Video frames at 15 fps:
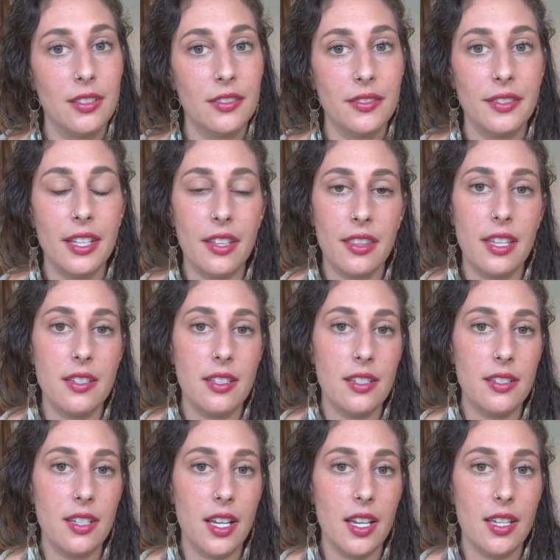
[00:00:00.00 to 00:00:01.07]
This
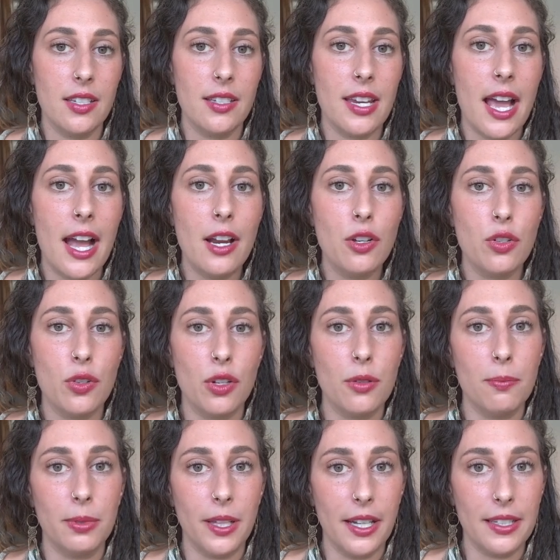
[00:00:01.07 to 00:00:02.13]
is a natural
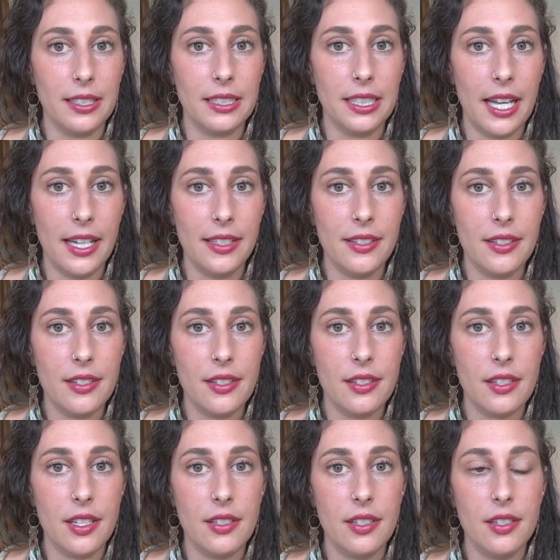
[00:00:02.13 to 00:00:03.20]
blood cleanse.
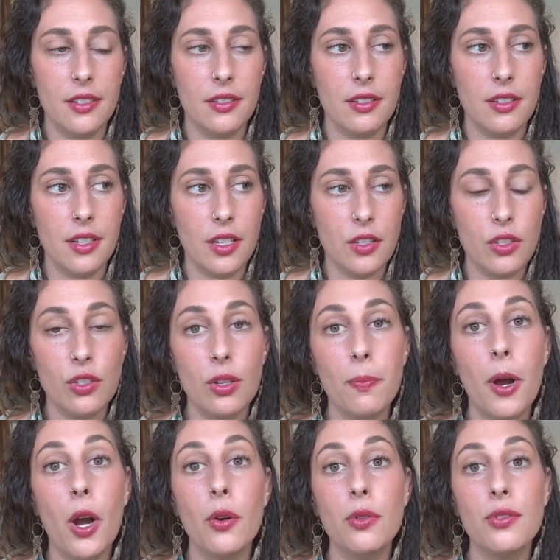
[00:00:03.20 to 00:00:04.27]
It's
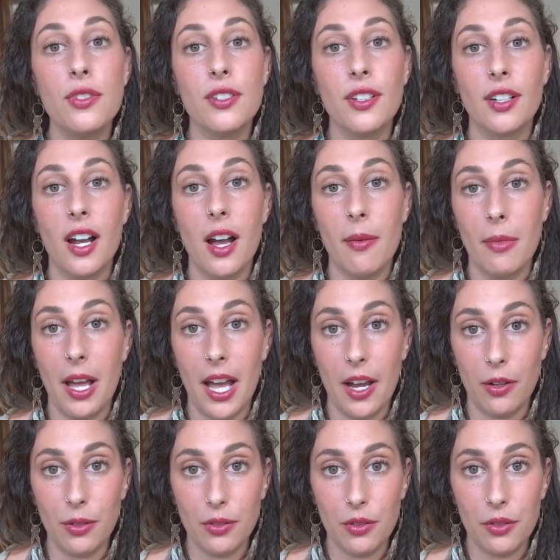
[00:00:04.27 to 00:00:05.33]
supposed to come
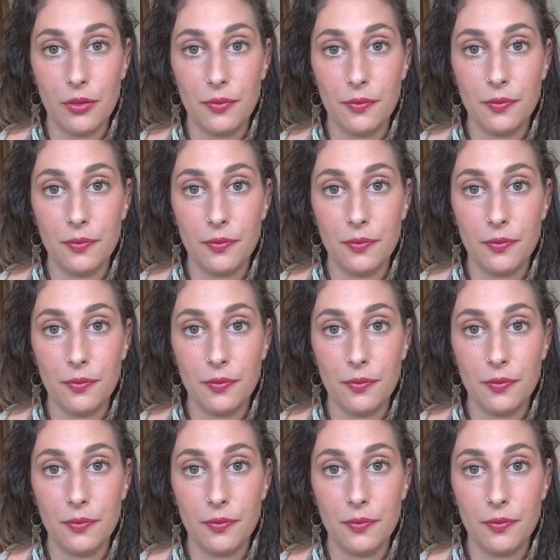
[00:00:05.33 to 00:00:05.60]
out.